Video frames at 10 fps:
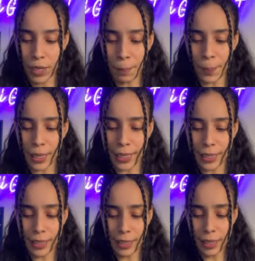But...
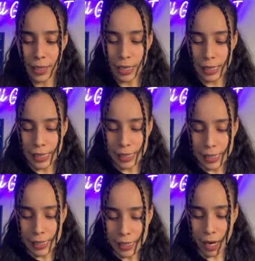
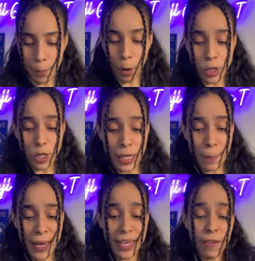also, they
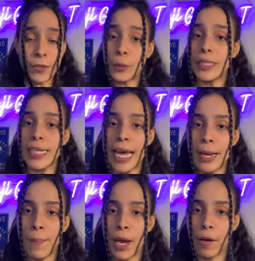might gift you a teddy
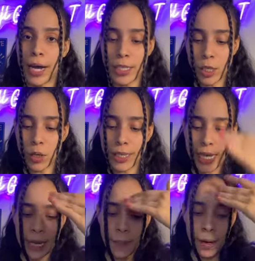bear. I saw a
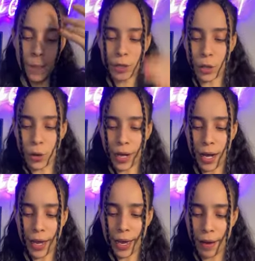teddy bear in my third
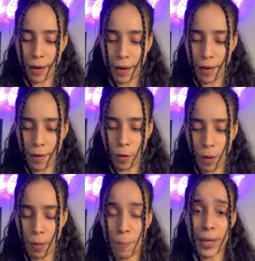eye.
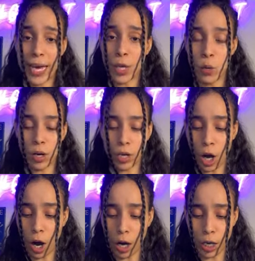Or get you a
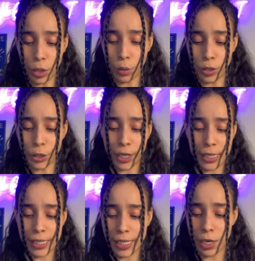car, or you're going to
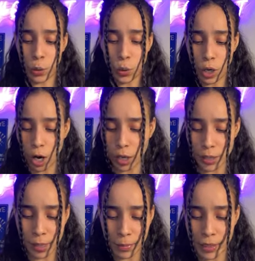see a new car, or
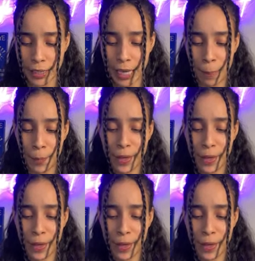something like that.